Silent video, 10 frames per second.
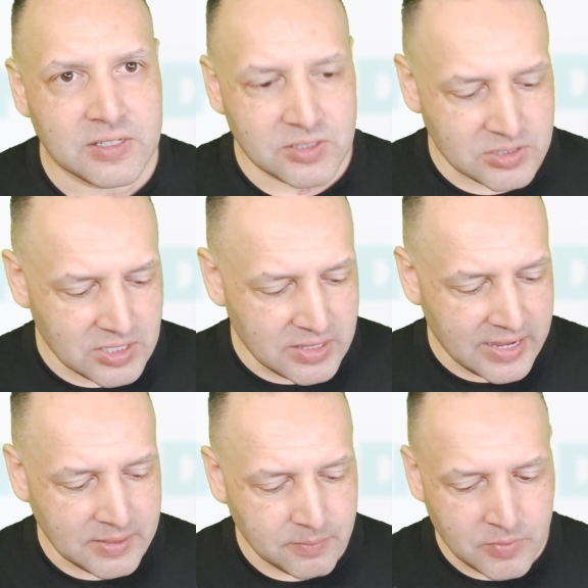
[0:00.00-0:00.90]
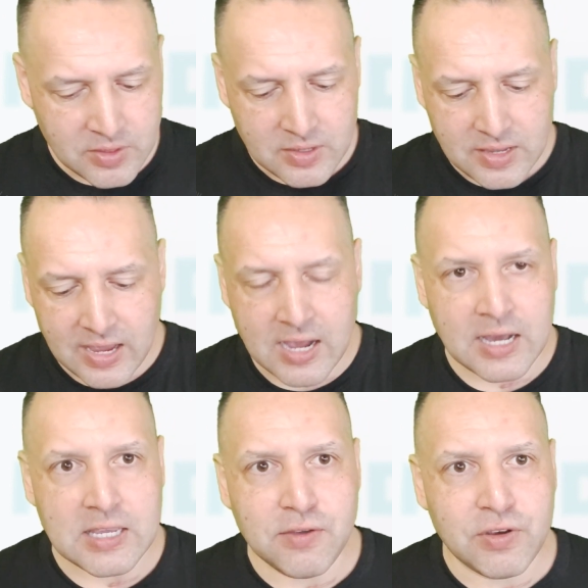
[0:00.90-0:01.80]
You see that?
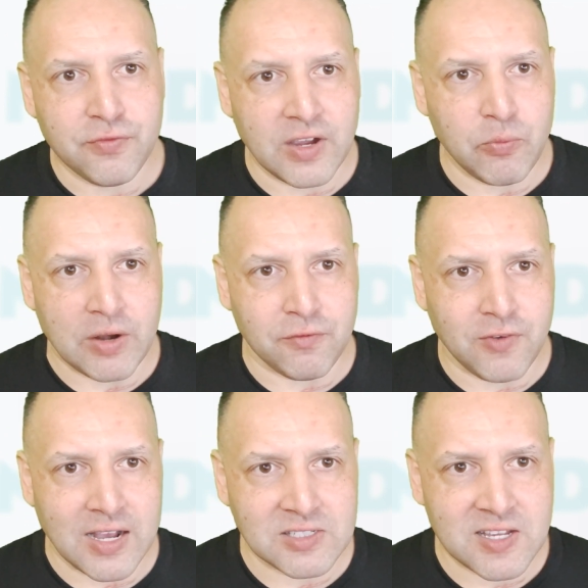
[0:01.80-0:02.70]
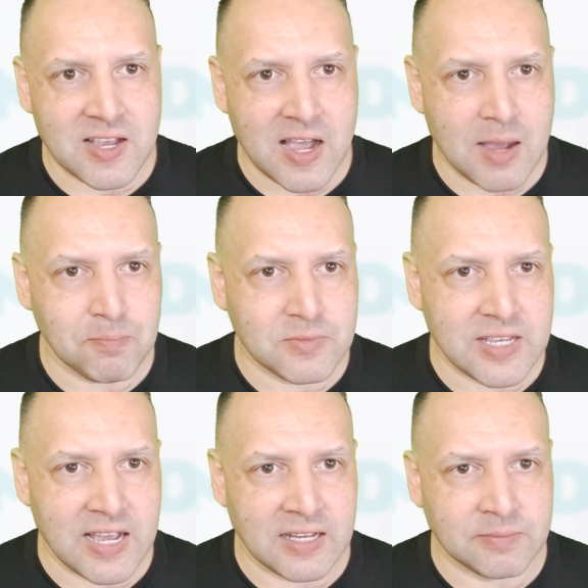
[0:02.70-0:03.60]
Even if I went faster, up,
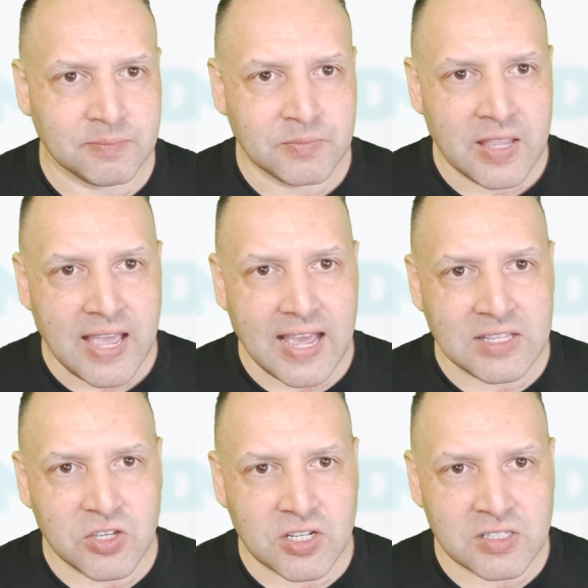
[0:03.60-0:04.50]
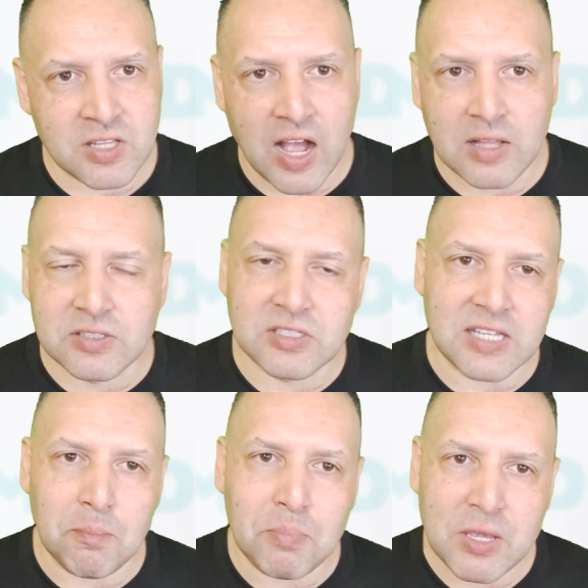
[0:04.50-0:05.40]
down. And you can,
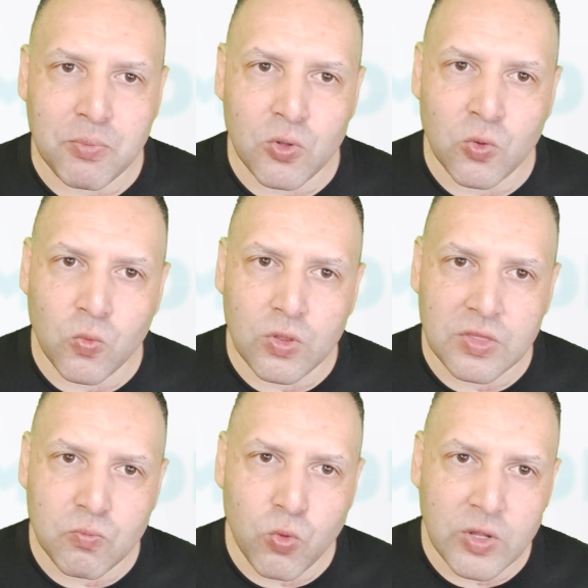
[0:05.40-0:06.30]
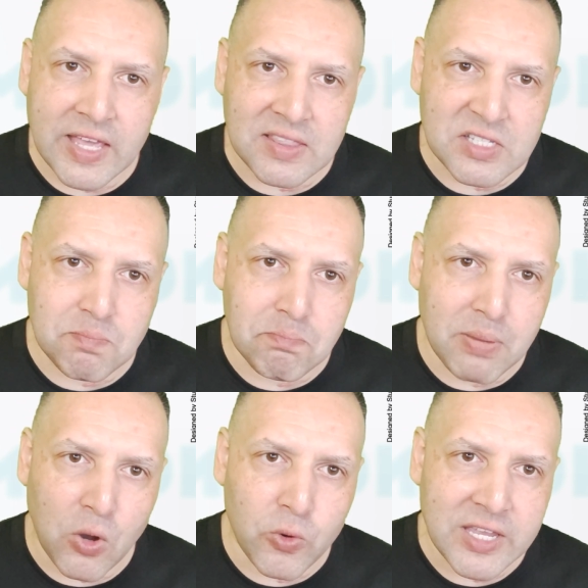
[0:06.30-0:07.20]
some people will get this
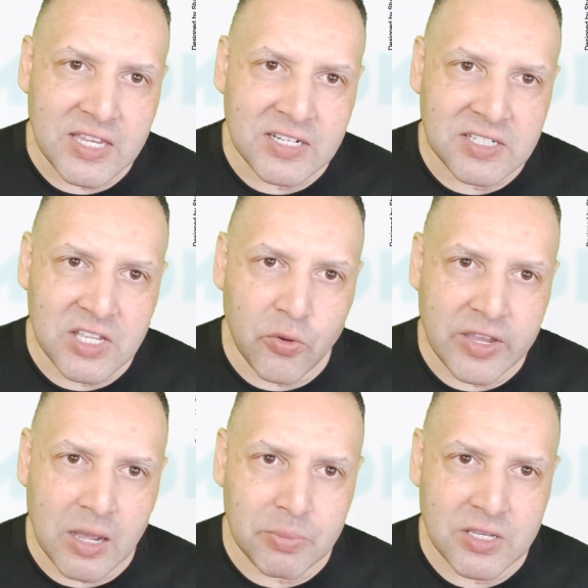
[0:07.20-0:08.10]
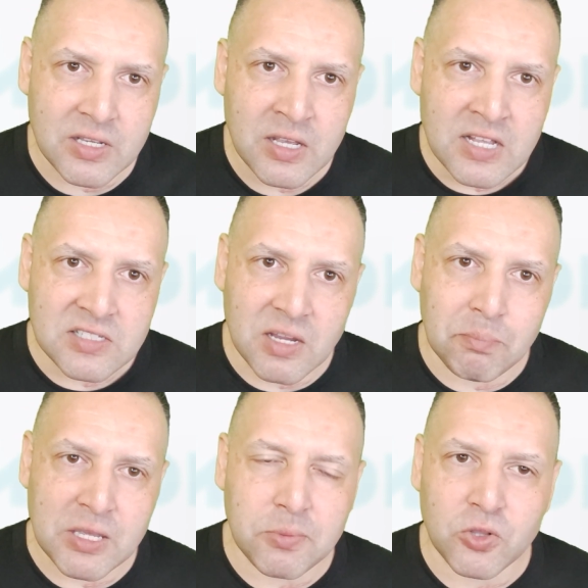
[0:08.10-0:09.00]
bowing in it going up here. Some
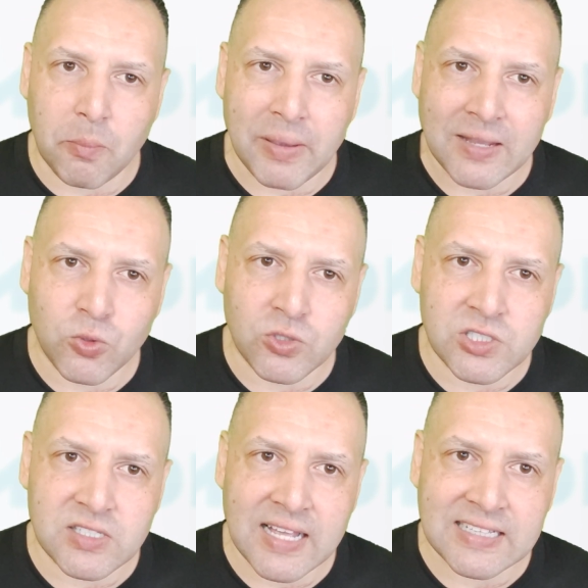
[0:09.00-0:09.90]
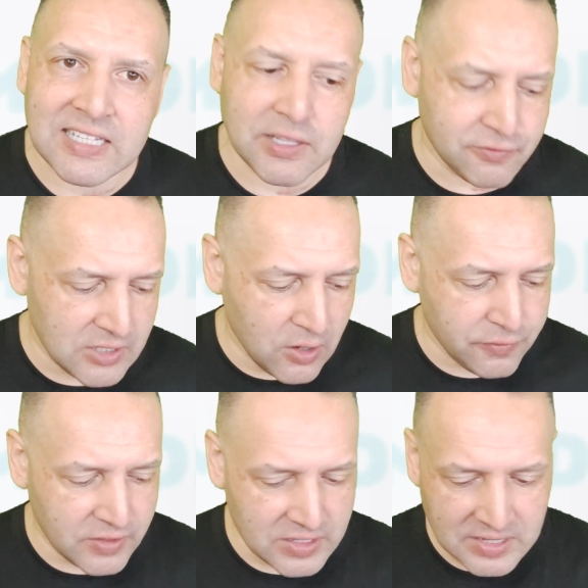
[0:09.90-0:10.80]
people, the pen will slightly lift
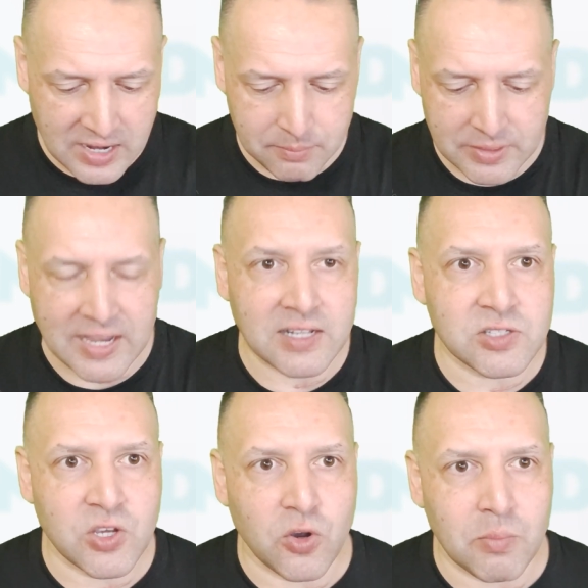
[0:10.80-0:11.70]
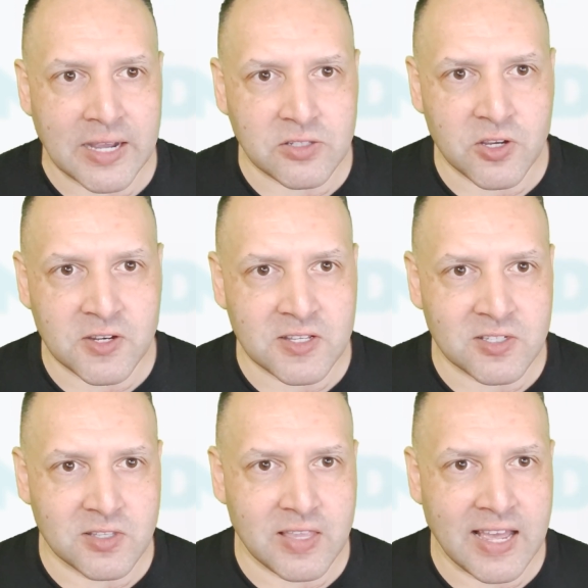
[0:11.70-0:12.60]
off and come down, so it might turn
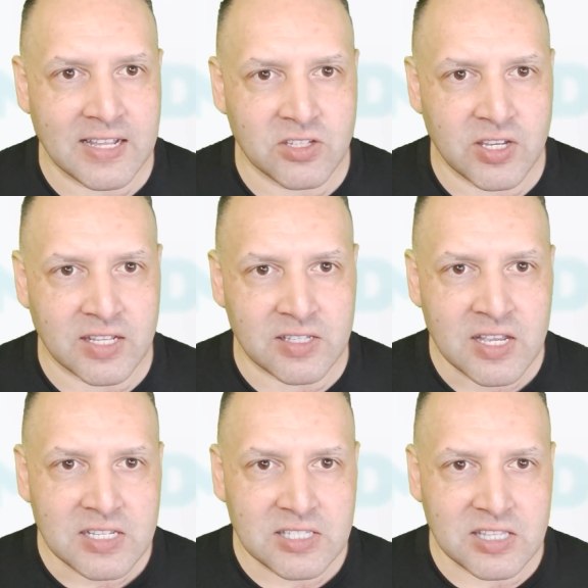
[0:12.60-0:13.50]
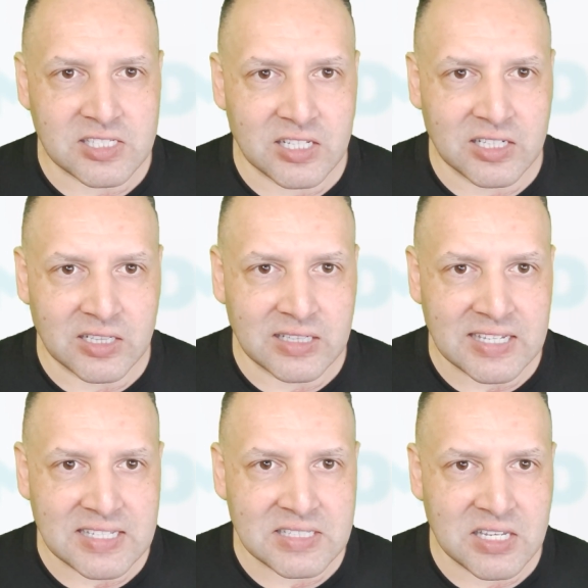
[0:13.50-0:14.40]
into that. You get, see this little
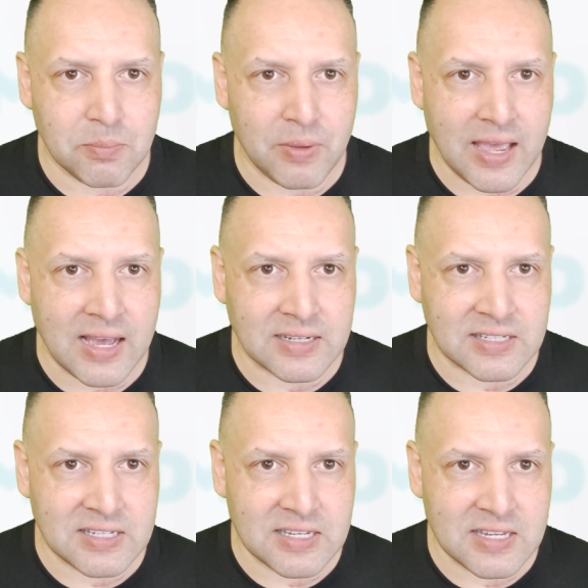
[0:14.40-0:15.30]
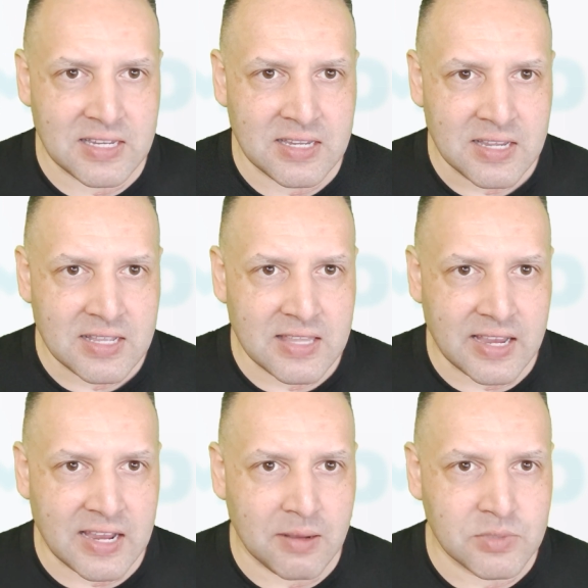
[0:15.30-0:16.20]
lead tip out here,
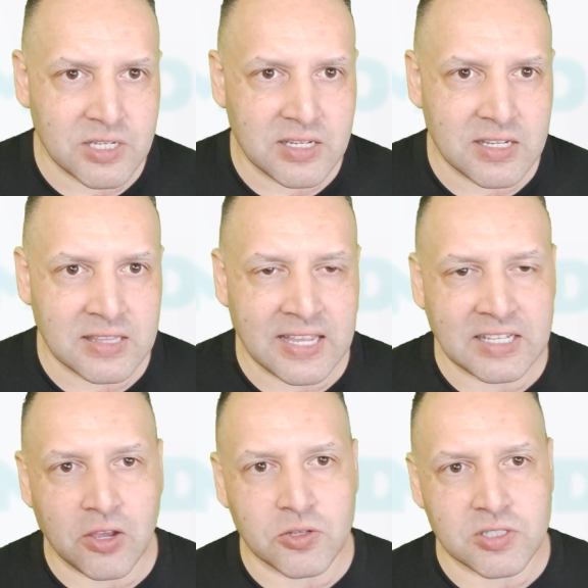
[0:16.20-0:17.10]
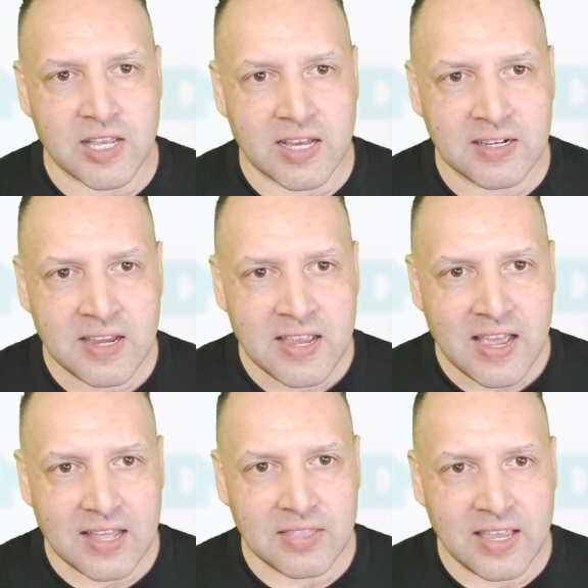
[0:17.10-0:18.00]
that comes here and then goes down.
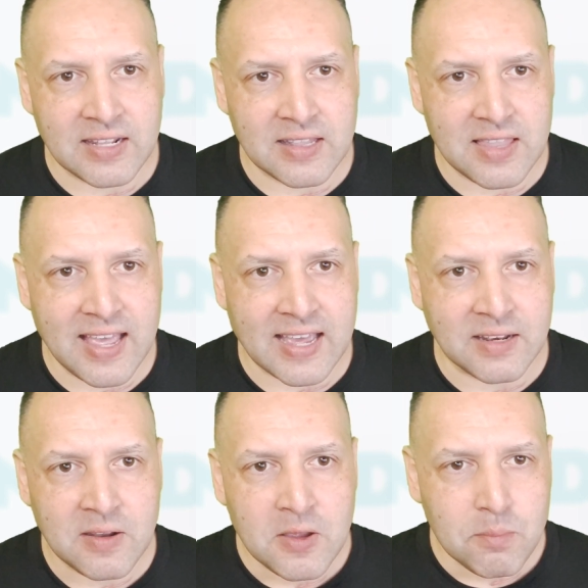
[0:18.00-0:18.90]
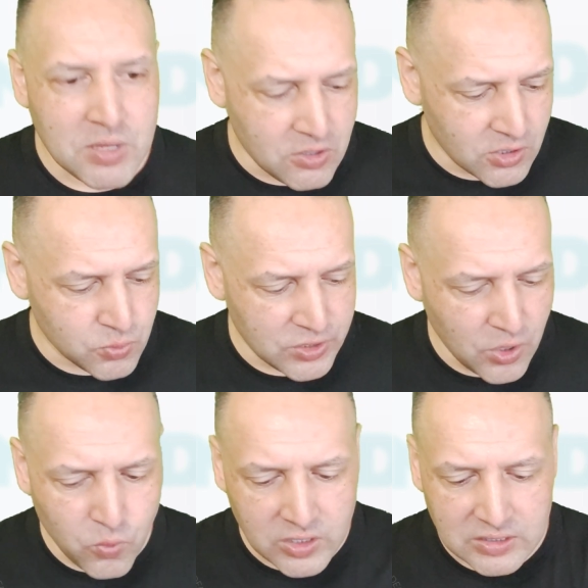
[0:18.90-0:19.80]
And then that, because we
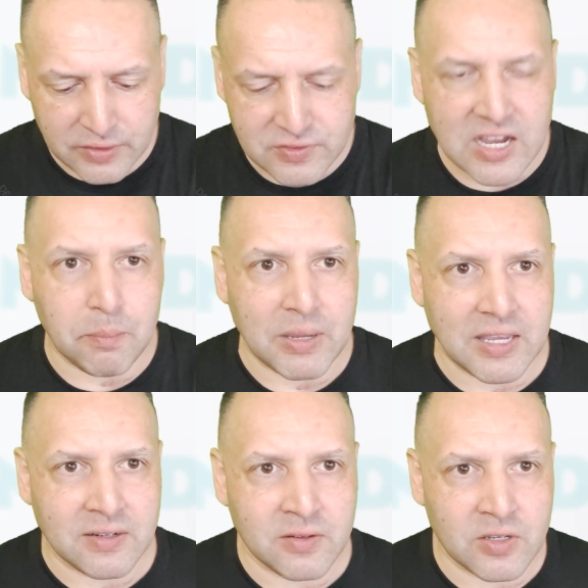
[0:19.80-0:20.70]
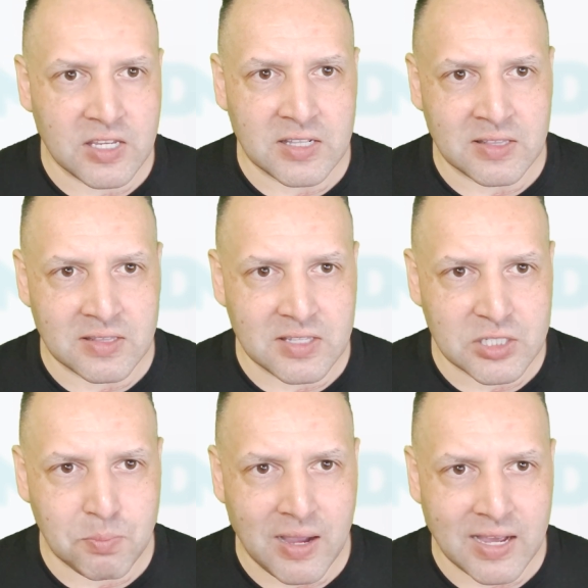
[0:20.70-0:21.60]
don't want to lift our pen in
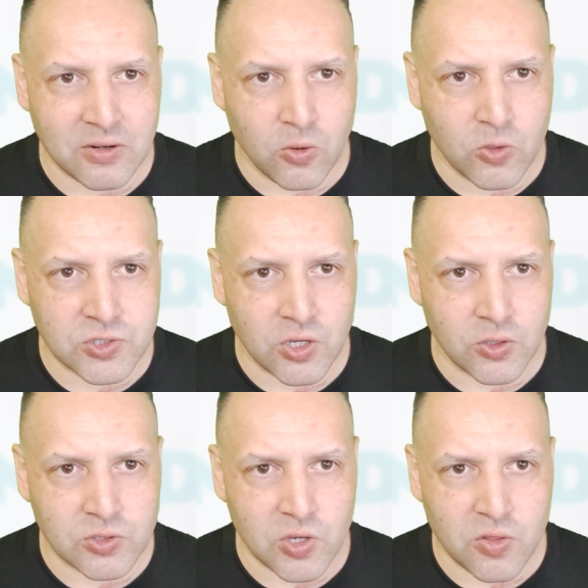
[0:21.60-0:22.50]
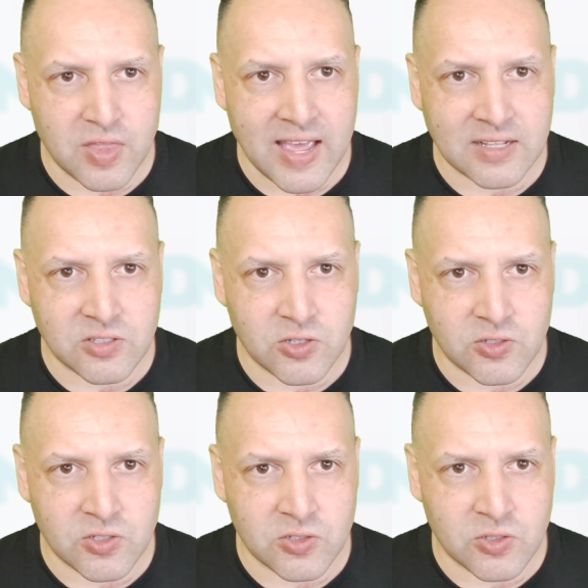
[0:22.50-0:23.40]
this part also, so that
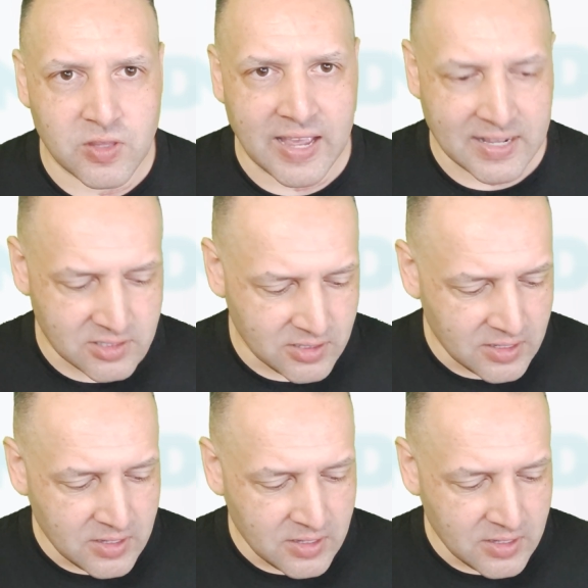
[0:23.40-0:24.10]
turns into that.